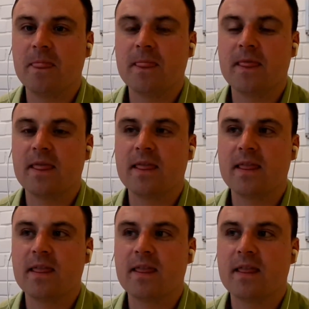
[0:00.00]
if you're
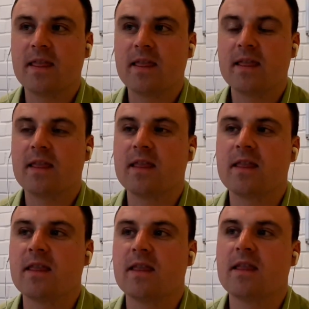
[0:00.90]
using the example
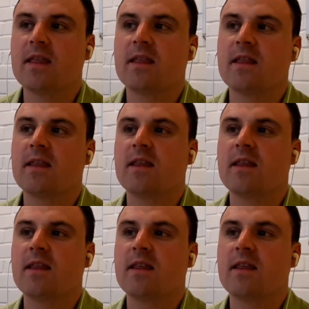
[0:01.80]
as